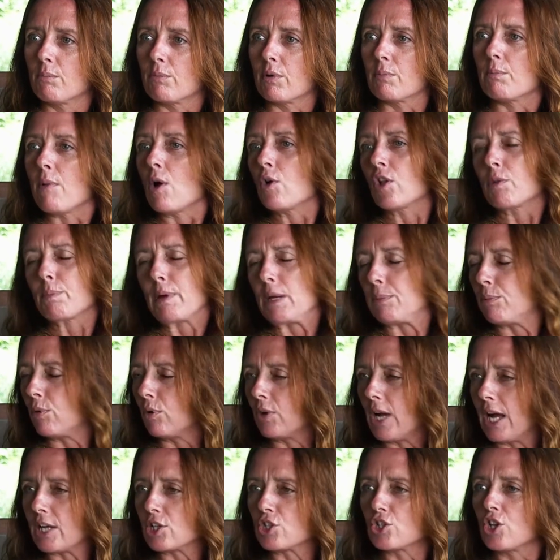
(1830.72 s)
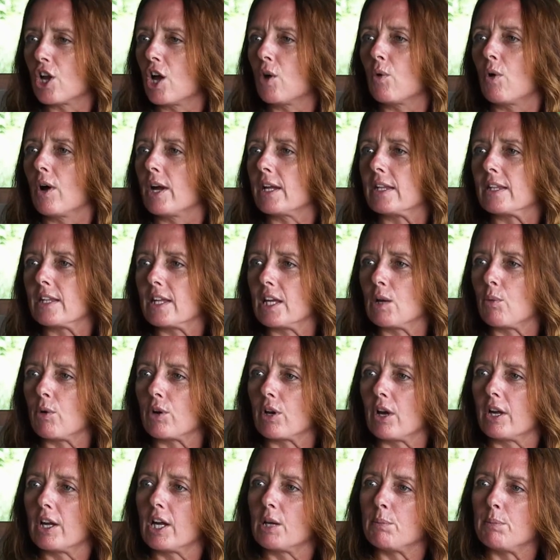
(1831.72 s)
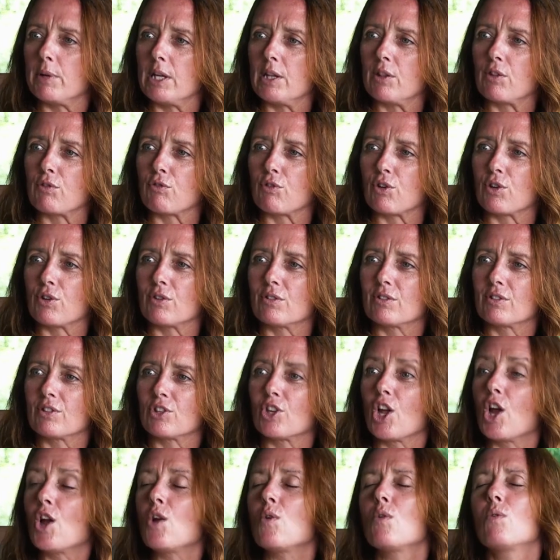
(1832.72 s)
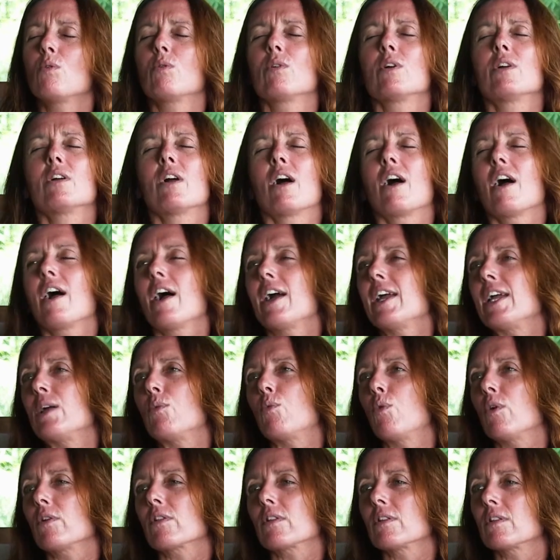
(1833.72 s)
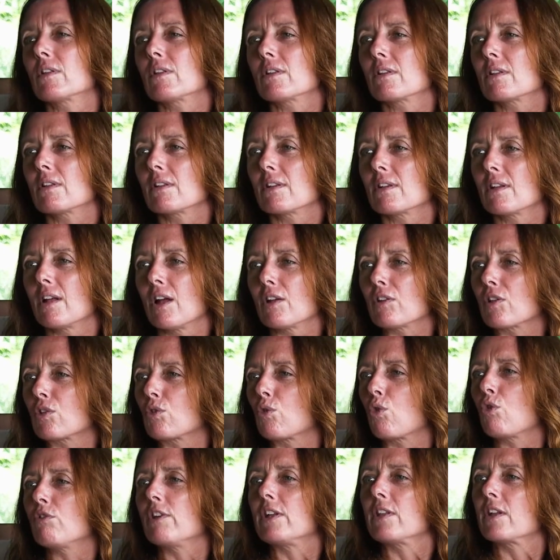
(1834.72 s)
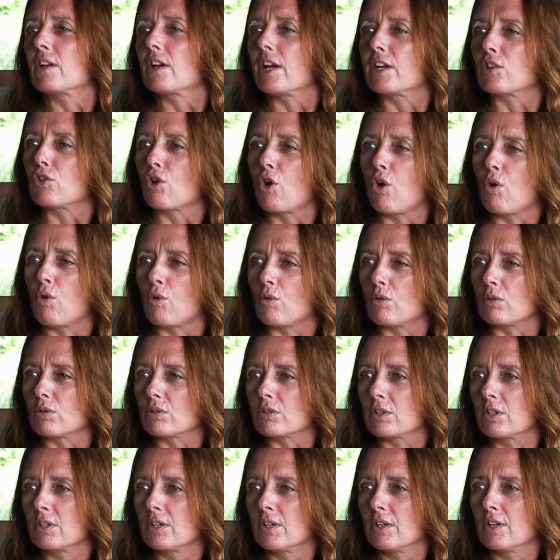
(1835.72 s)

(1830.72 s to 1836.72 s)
But most people had no idea what I had been through. No, it wasn't a story that I told.